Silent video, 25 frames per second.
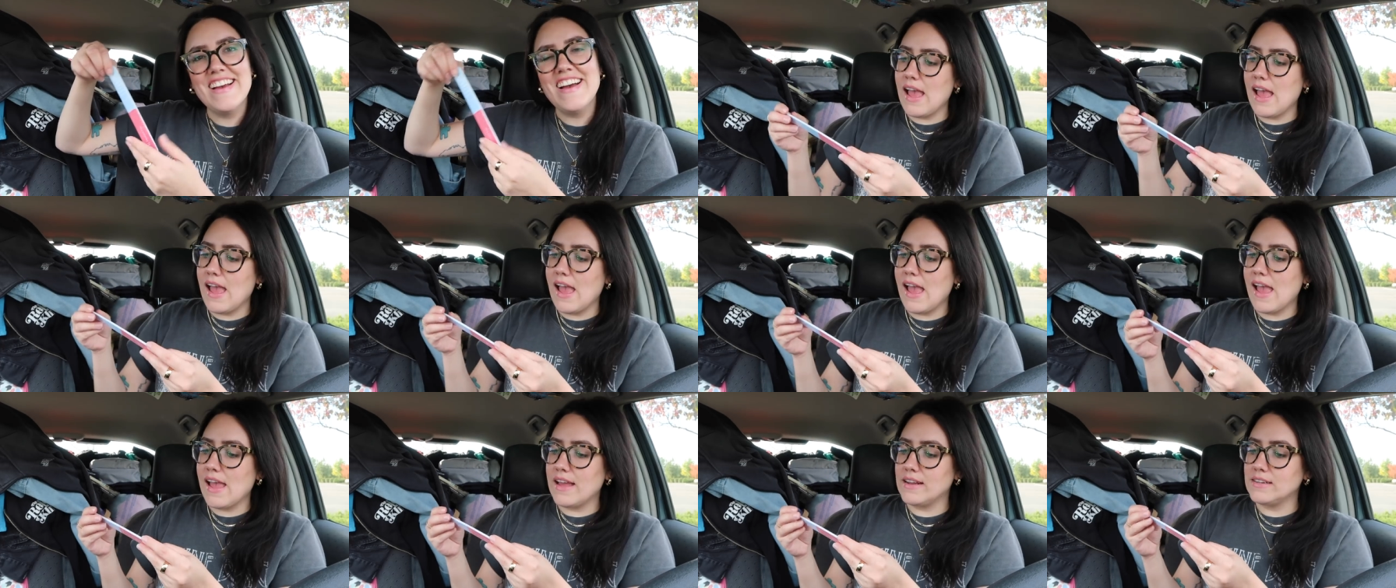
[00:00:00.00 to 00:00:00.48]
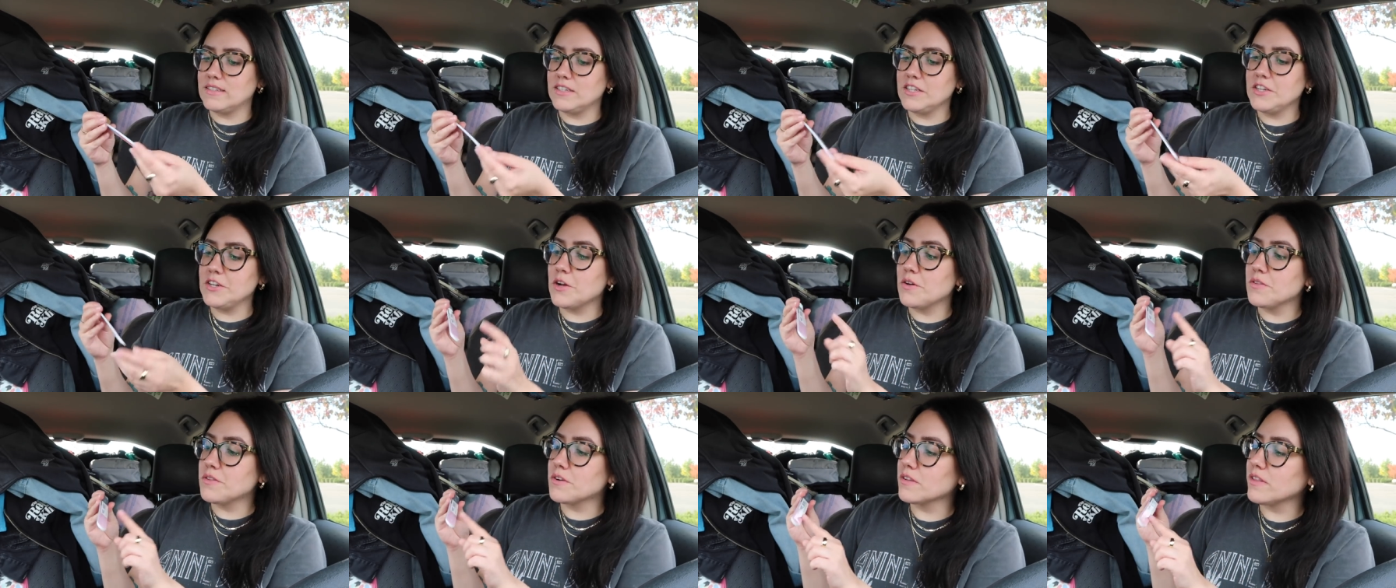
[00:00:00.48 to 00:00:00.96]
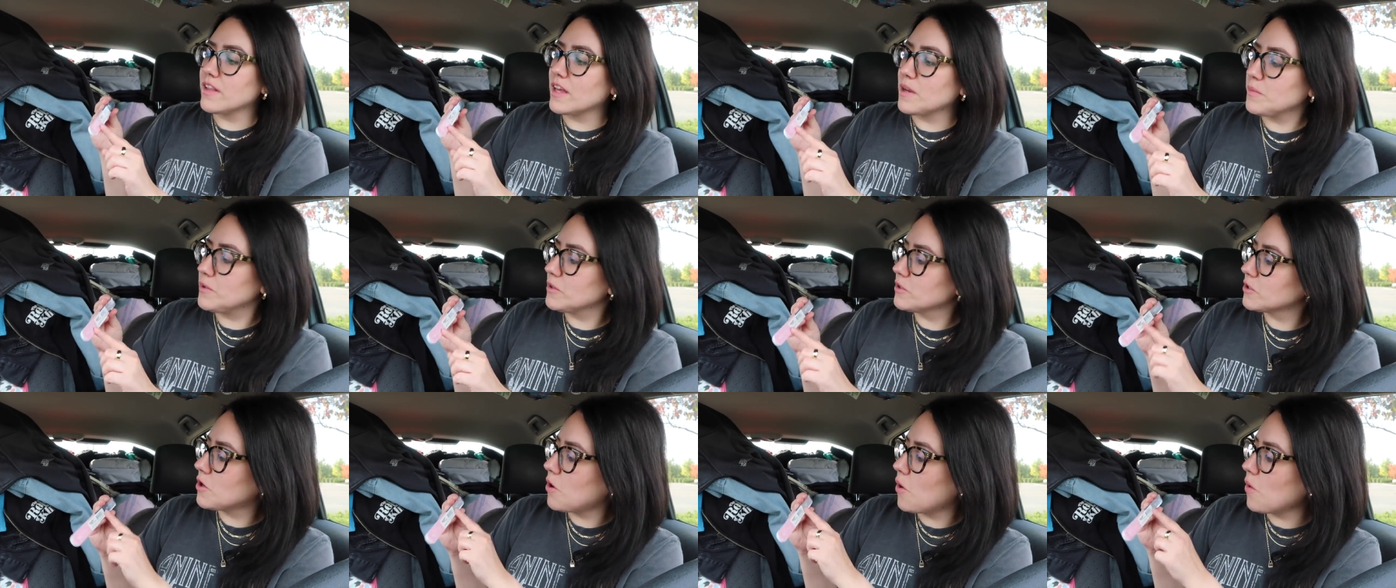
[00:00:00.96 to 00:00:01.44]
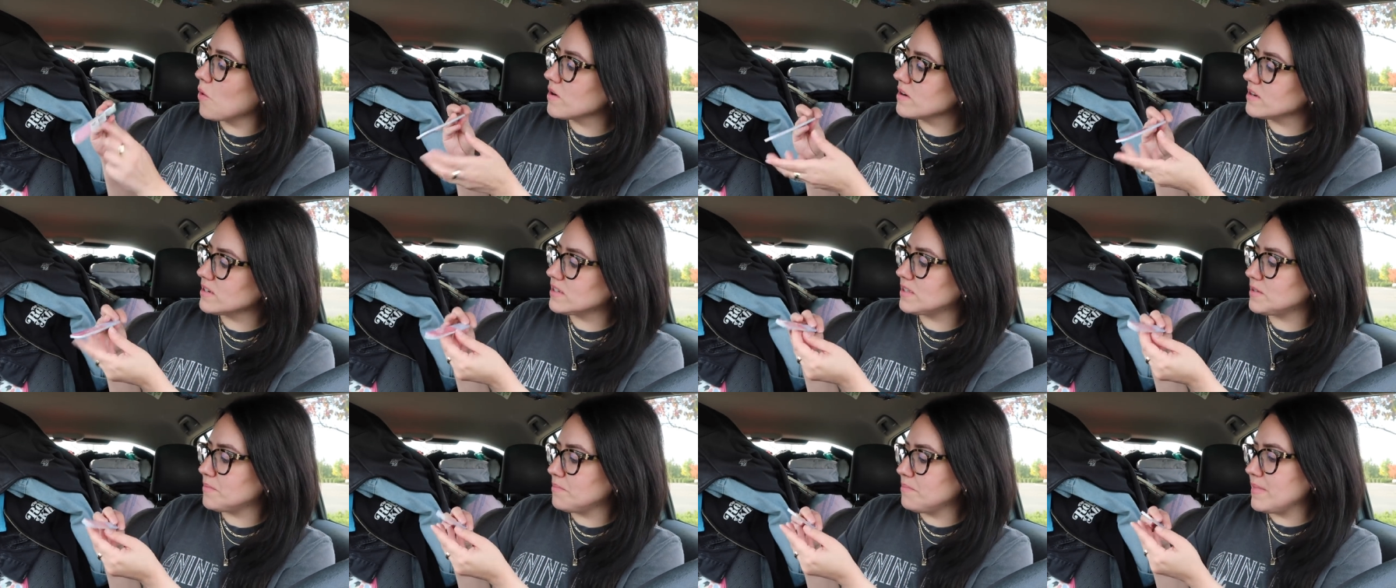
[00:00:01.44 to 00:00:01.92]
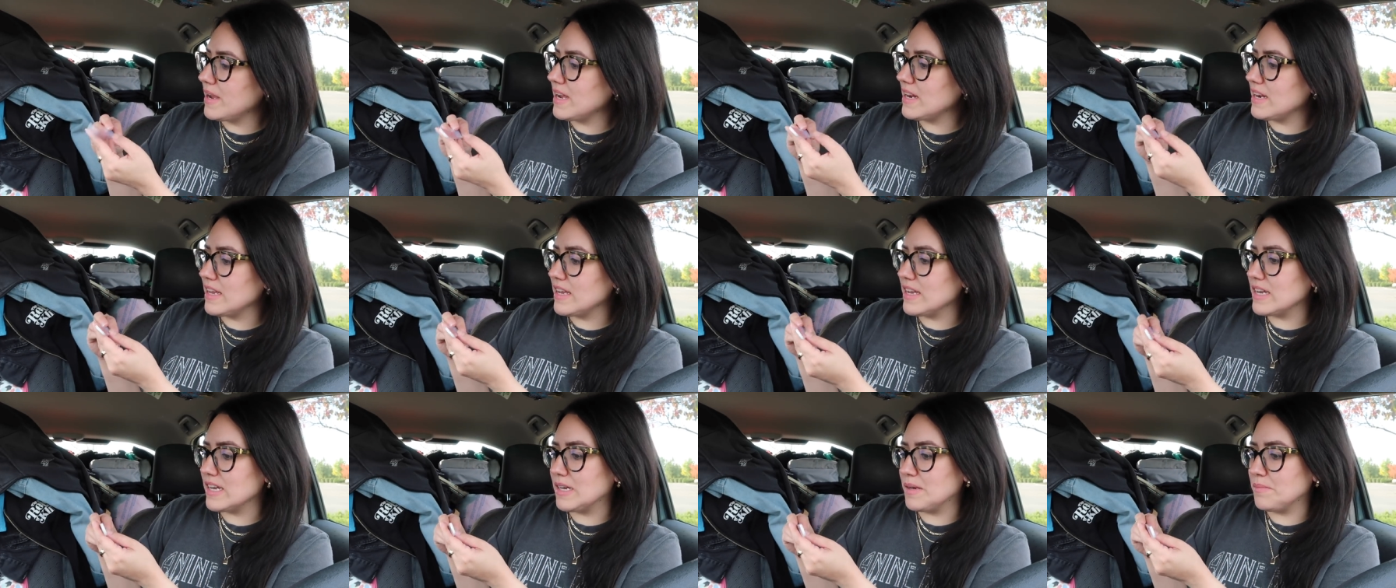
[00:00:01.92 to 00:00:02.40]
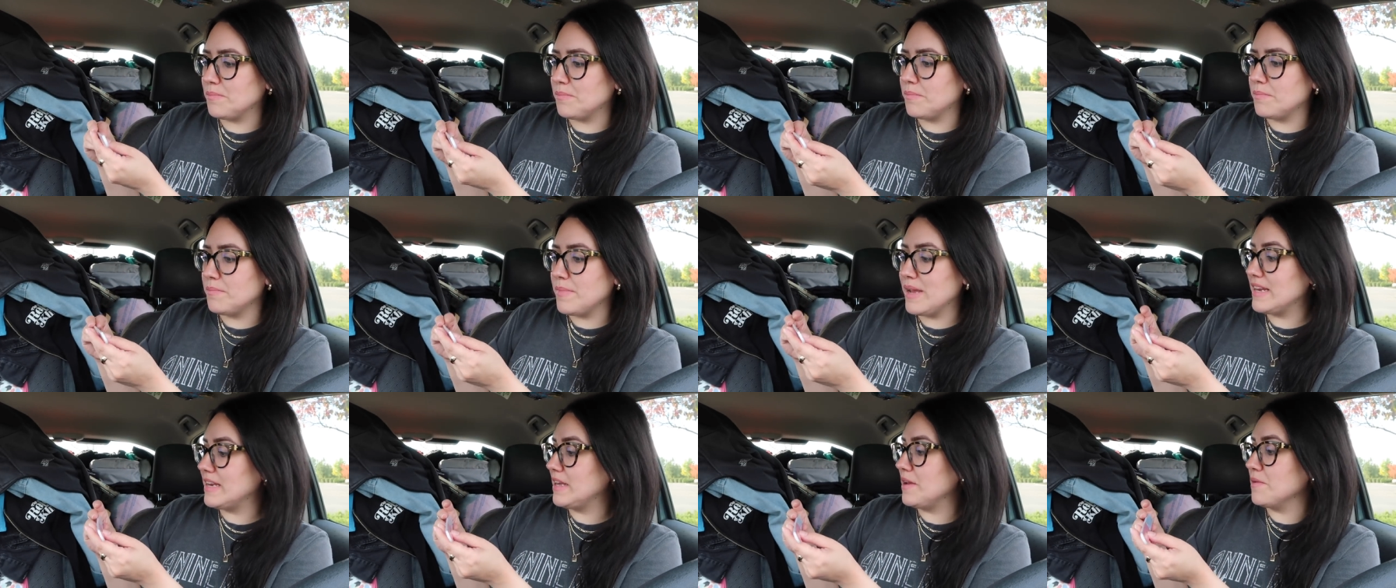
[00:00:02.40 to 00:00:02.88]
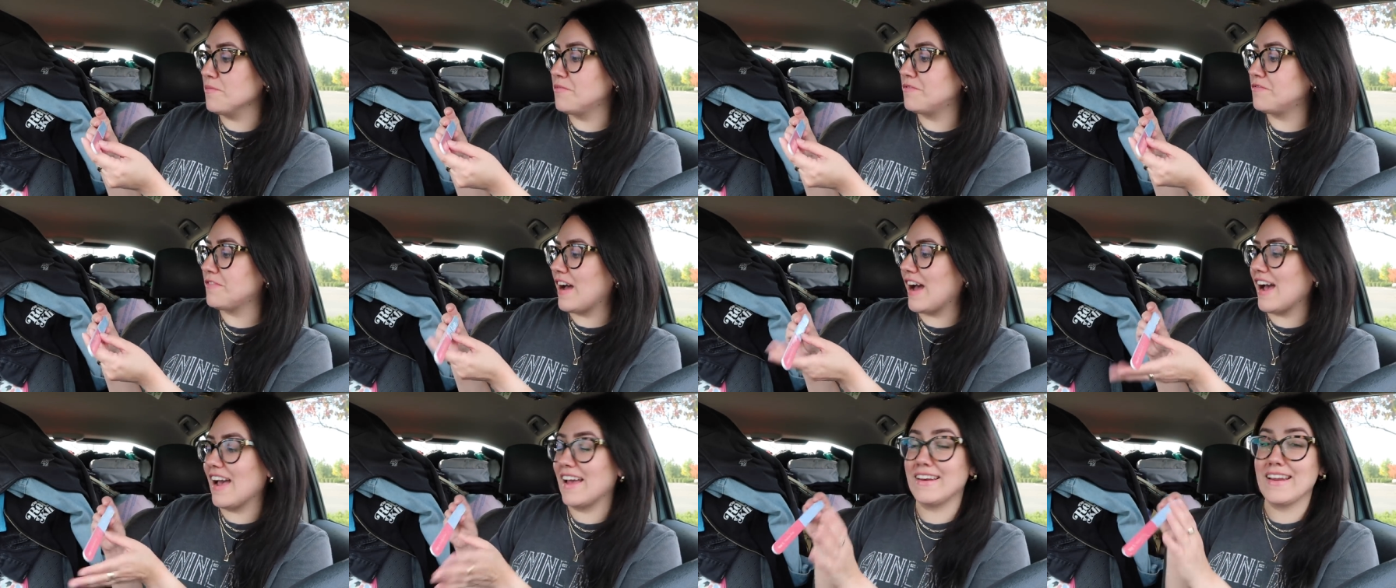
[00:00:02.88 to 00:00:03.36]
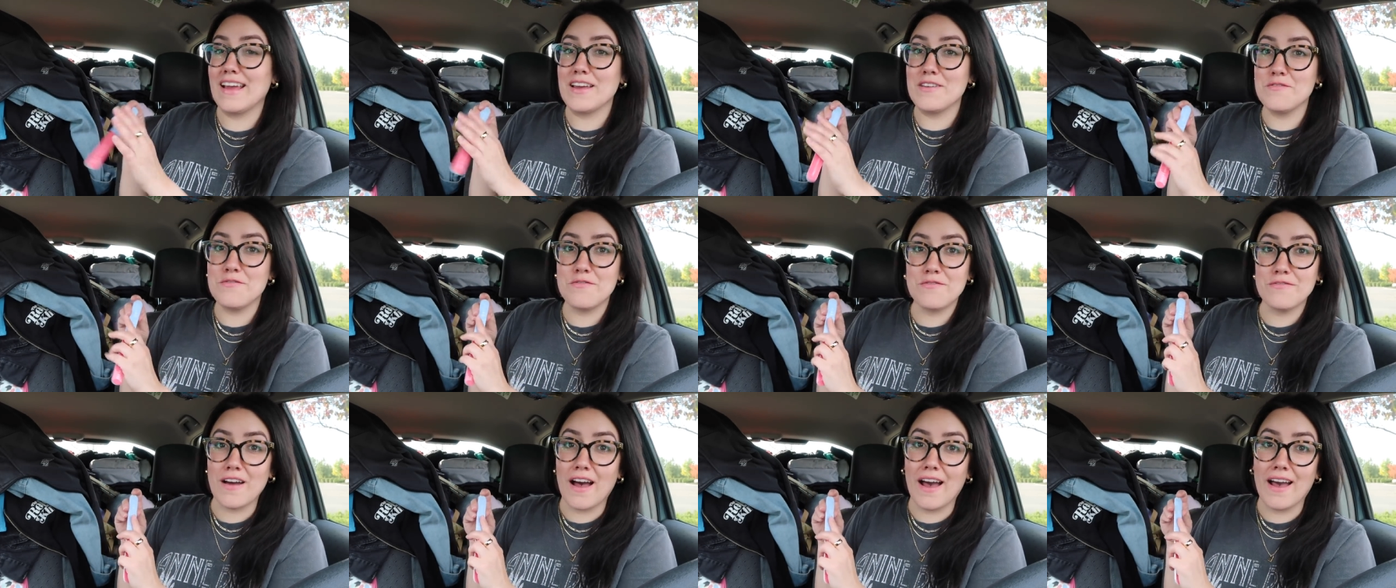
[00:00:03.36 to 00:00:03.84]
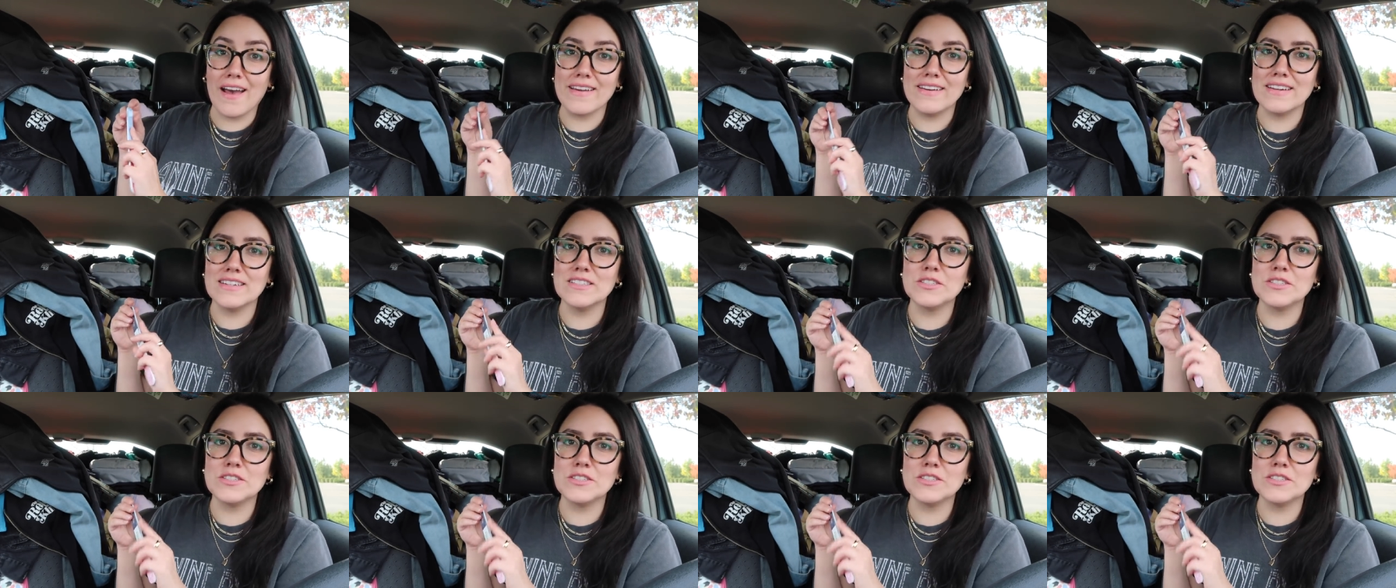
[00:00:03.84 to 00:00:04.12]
And you know, they're labeled coarse, medium, medium fine, and fine.